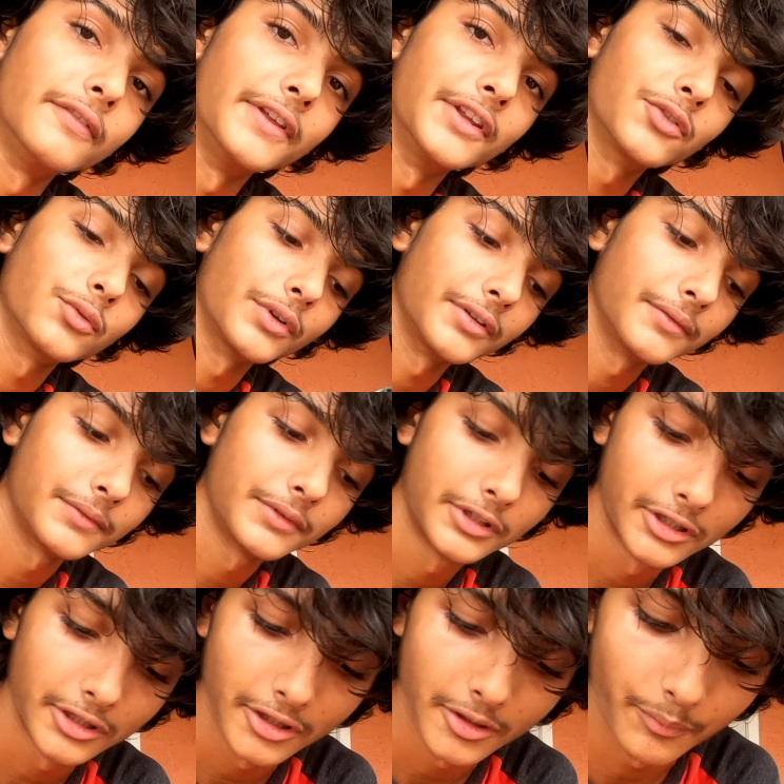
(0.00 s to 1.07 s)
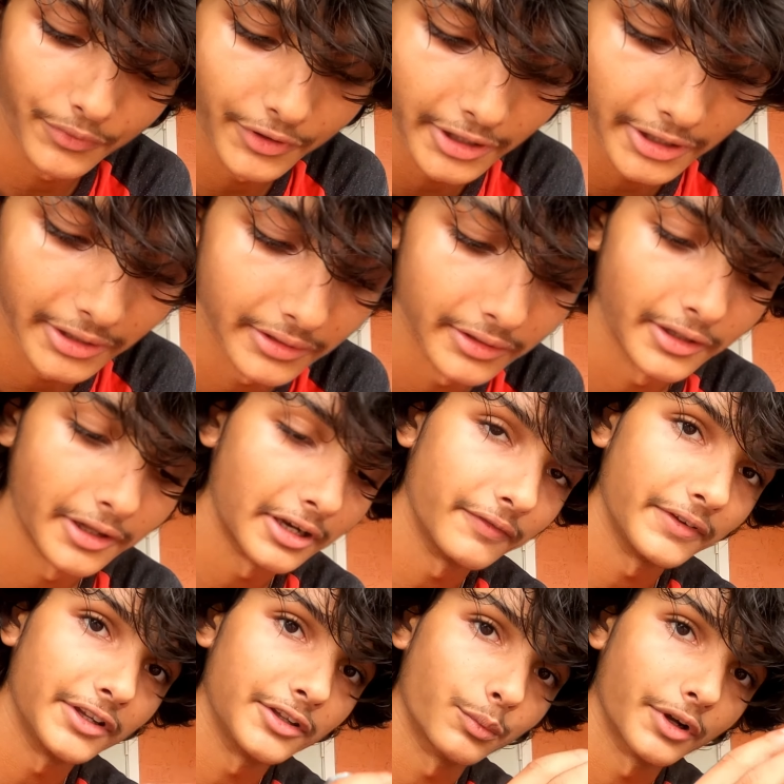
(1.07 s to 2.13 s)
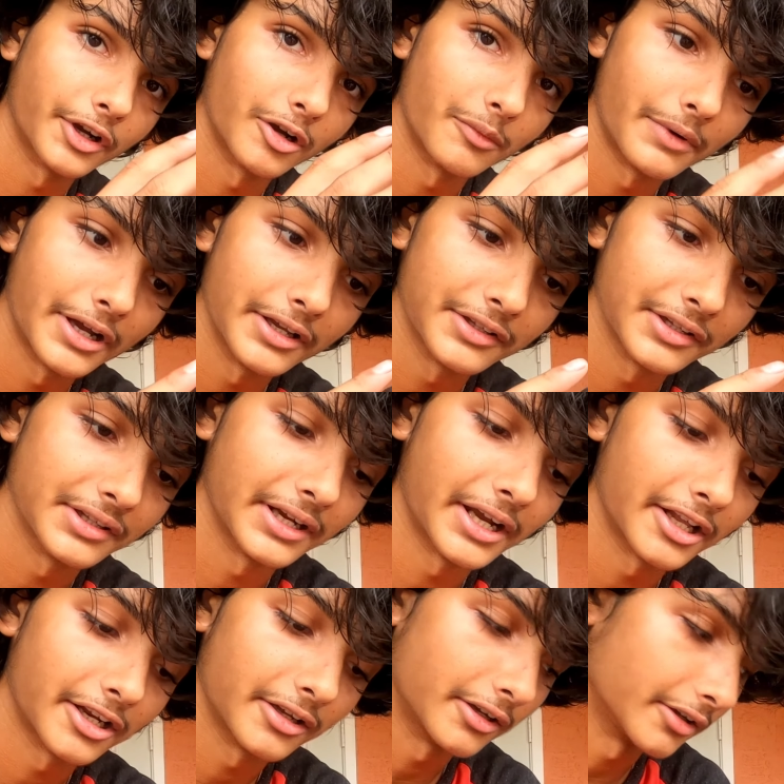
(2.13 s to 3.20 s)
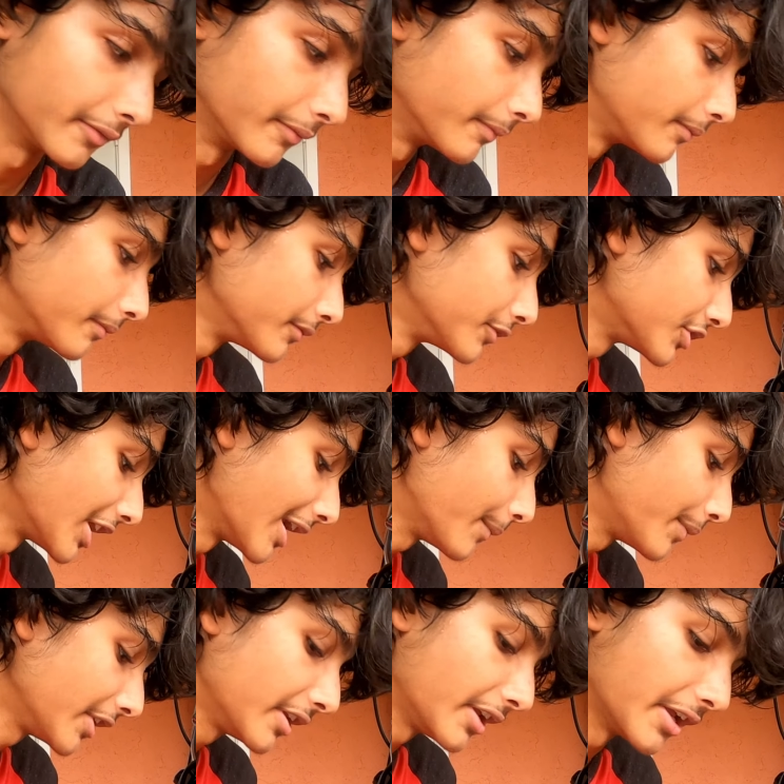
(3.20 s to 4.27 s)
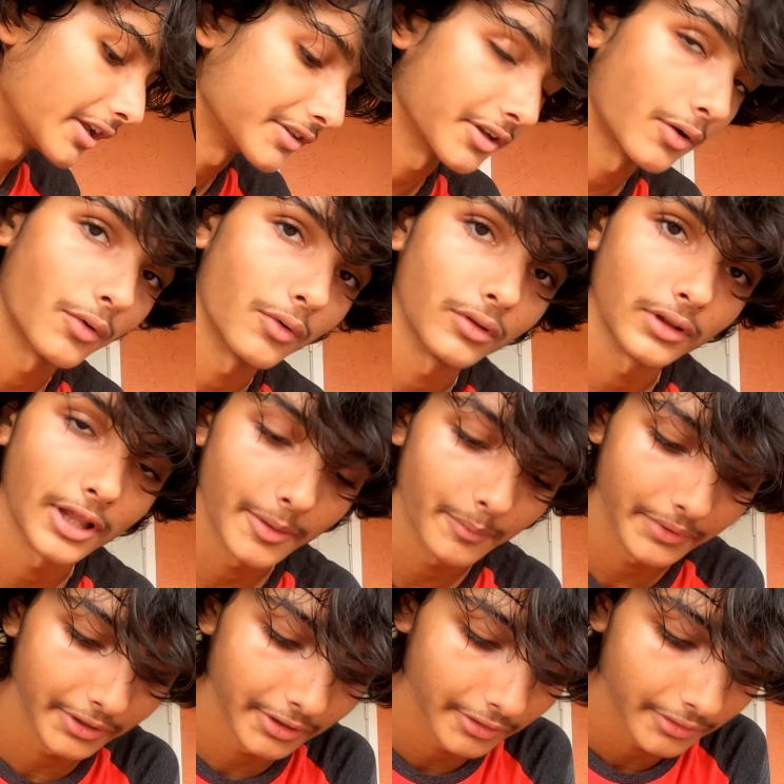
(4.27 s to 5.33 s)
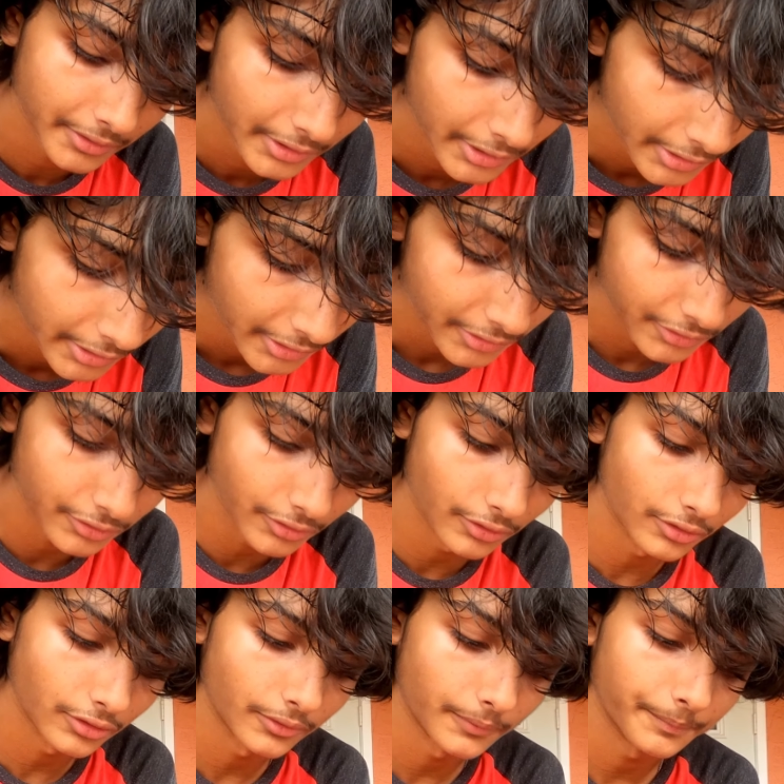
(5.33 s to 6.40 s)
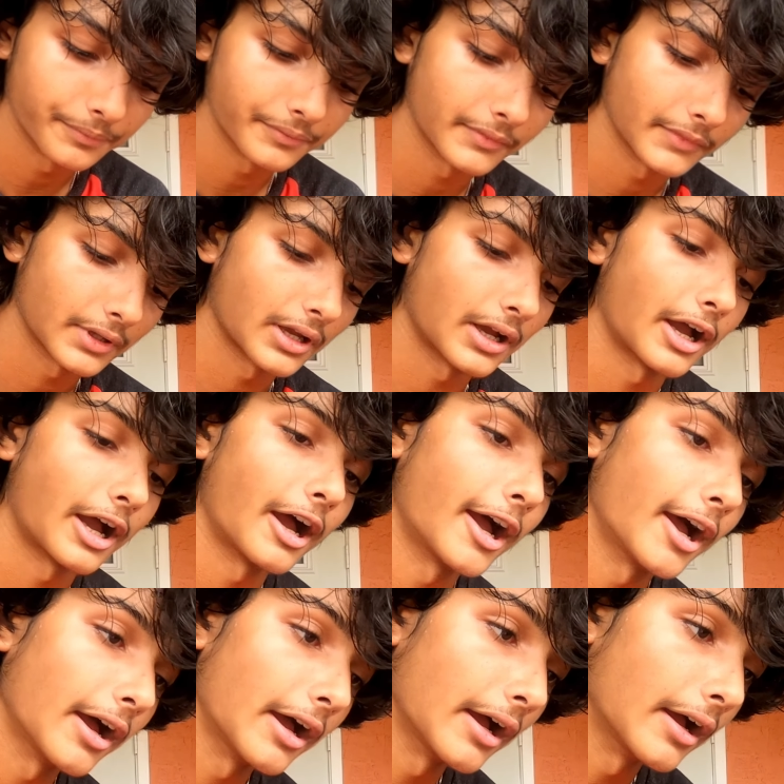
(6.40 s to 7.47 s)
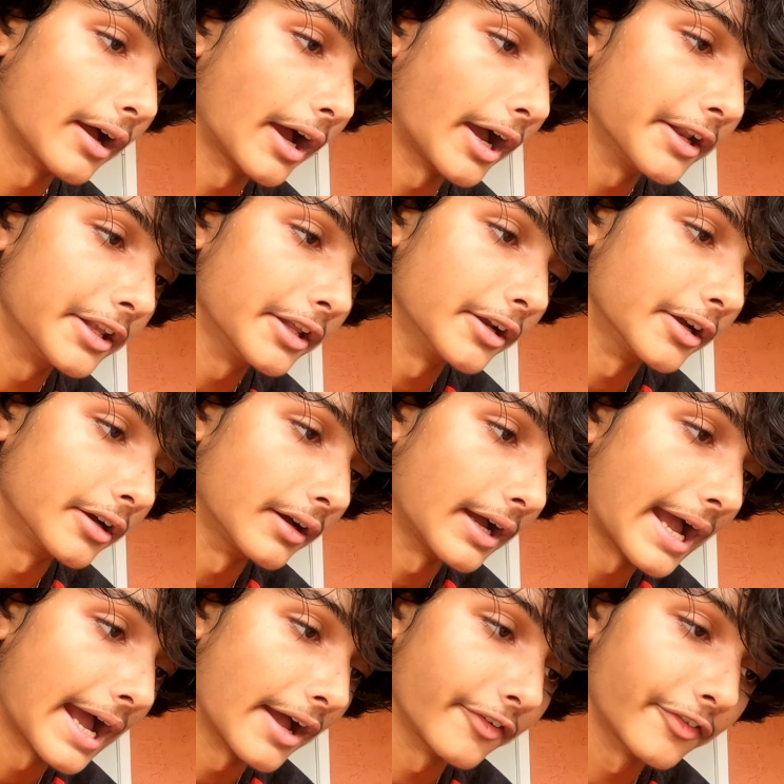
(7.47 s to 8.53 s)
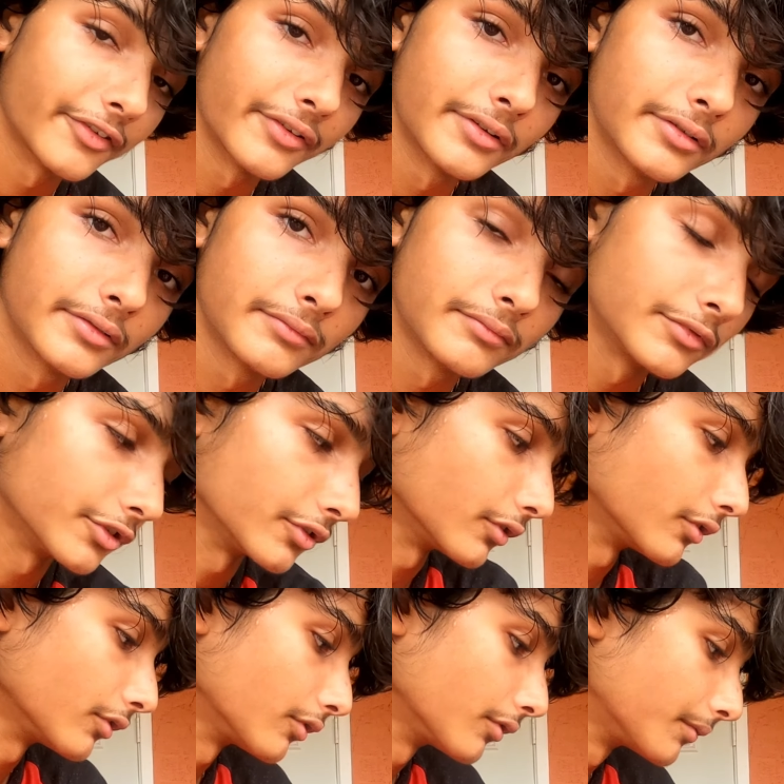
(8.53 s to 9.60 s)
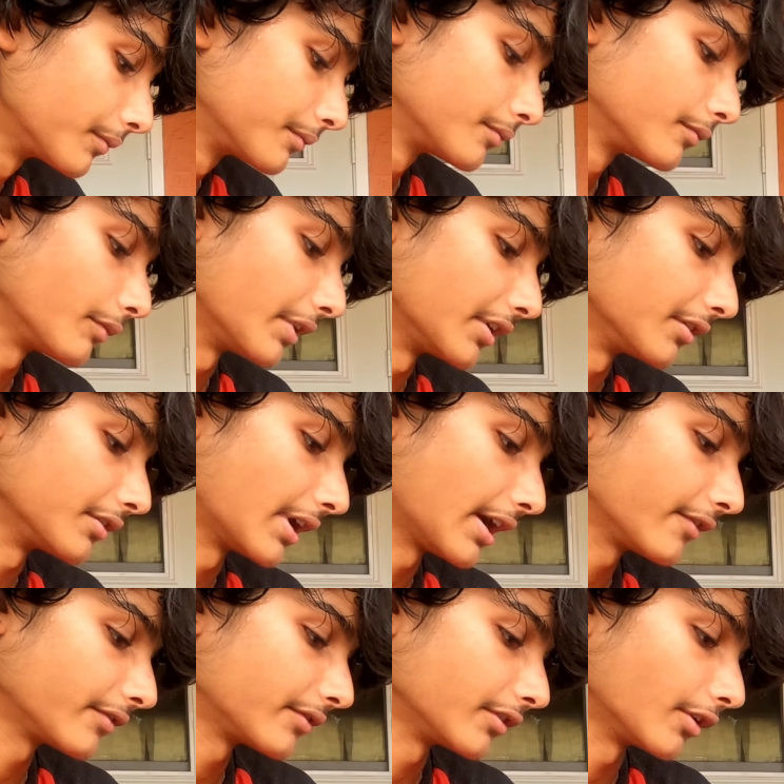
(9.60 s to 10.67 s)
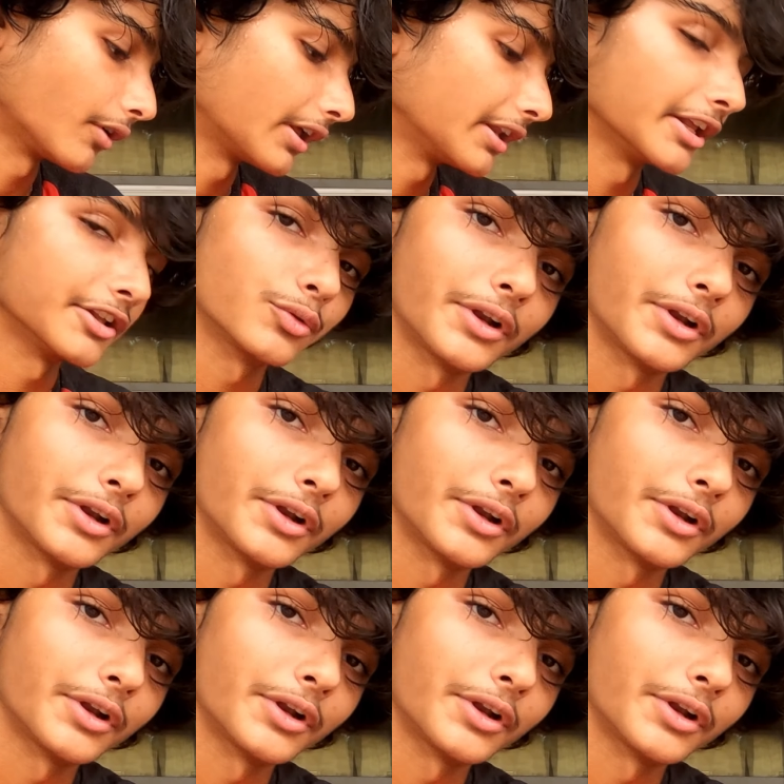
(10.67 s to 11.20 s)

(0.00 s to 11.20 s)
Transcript: this one. But none of these work on mine since I got a Champion and it's a lot bigger. So I need a half. So wait, half? No, I need a